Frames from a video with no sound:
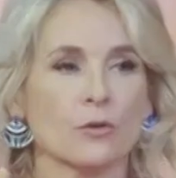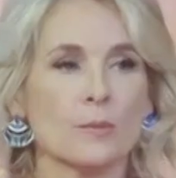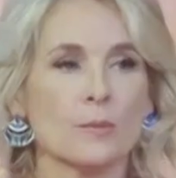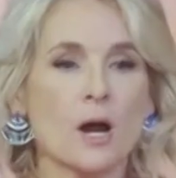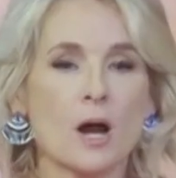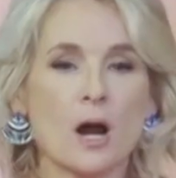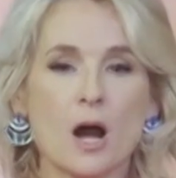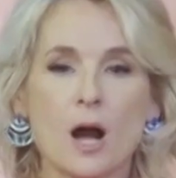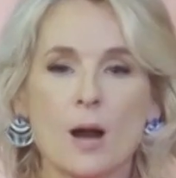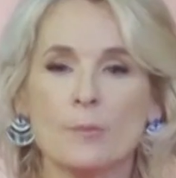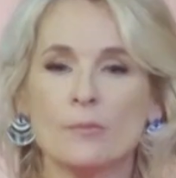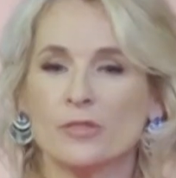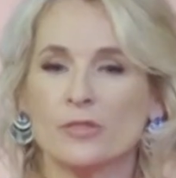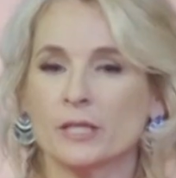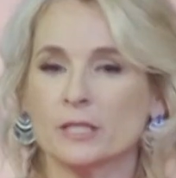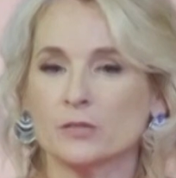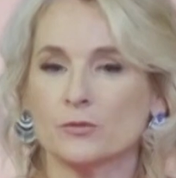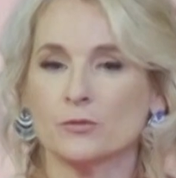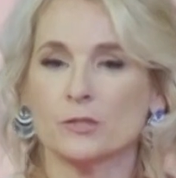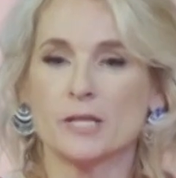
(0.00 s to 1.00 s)
mom,
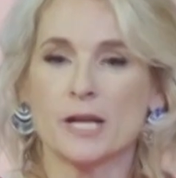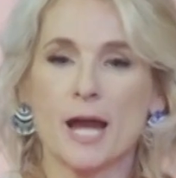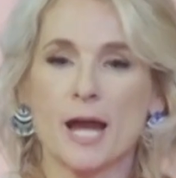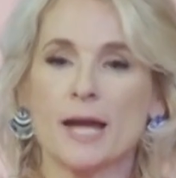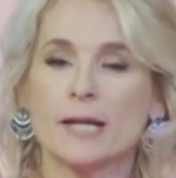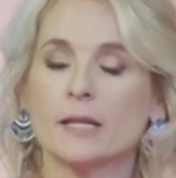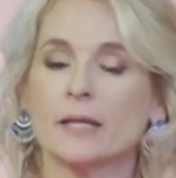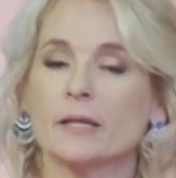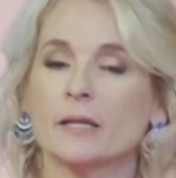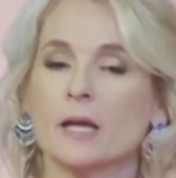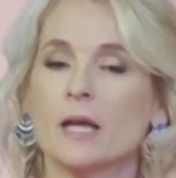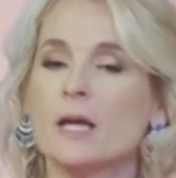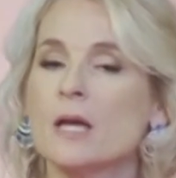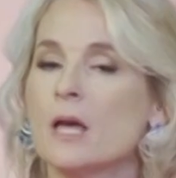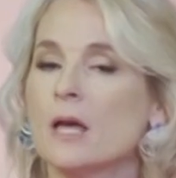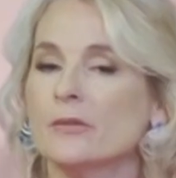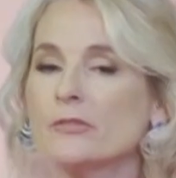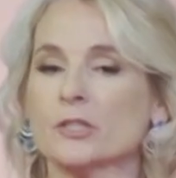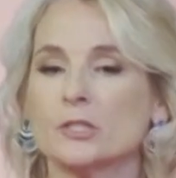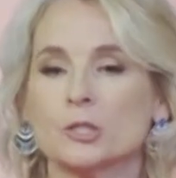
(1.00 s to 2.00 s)
things for dad. Like
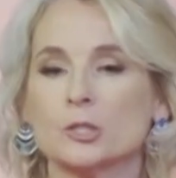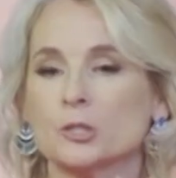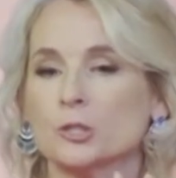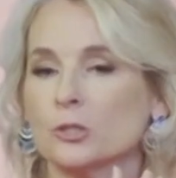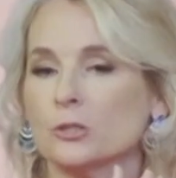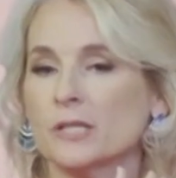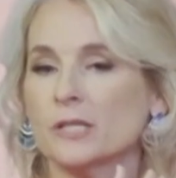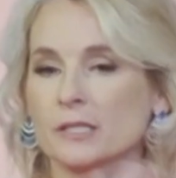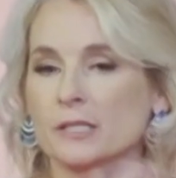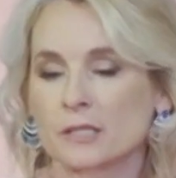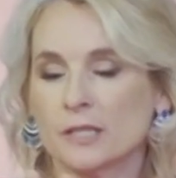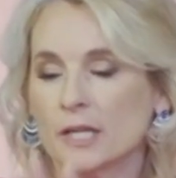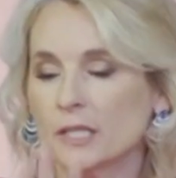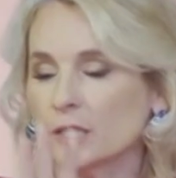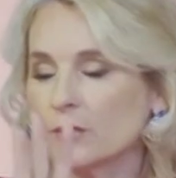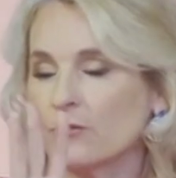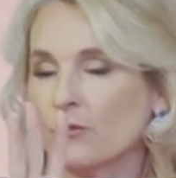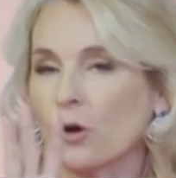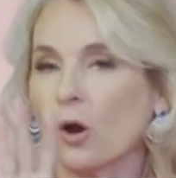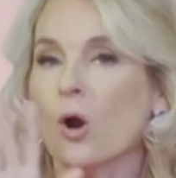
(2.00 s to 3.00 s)
this is your
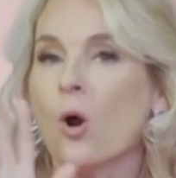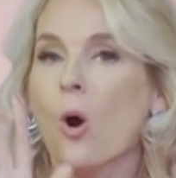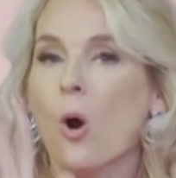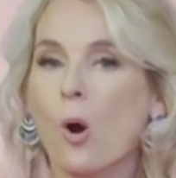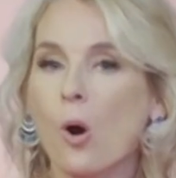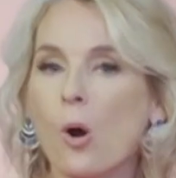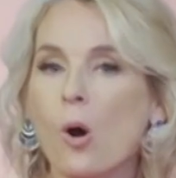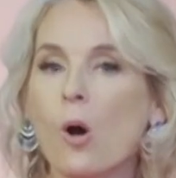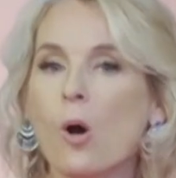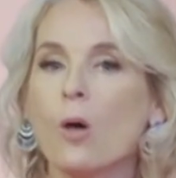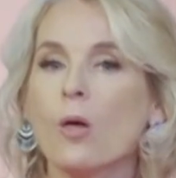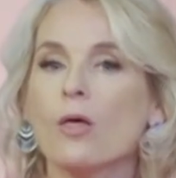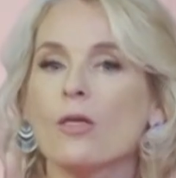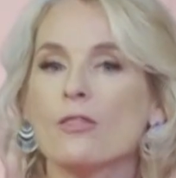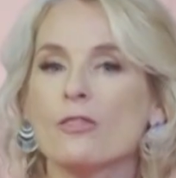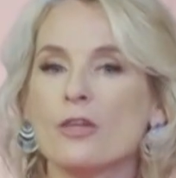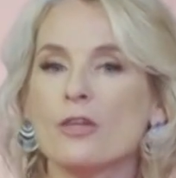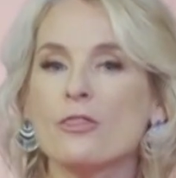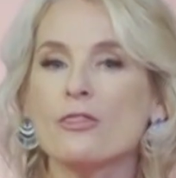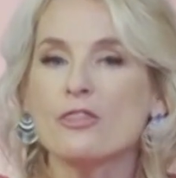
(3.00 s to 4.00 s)
destination for all
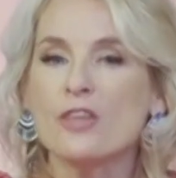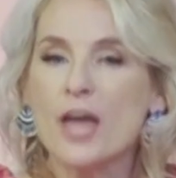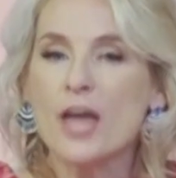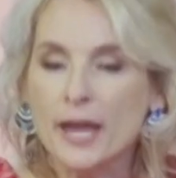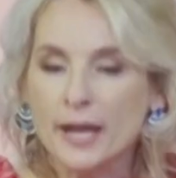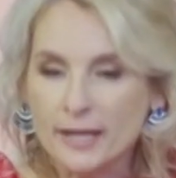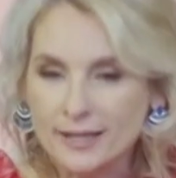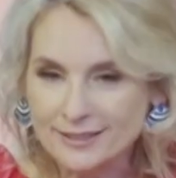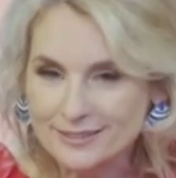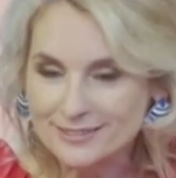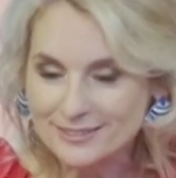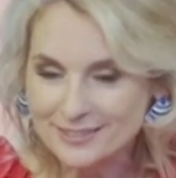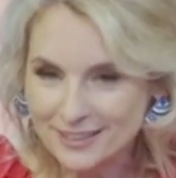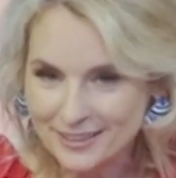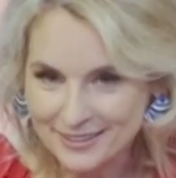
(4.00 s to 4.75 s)
the things.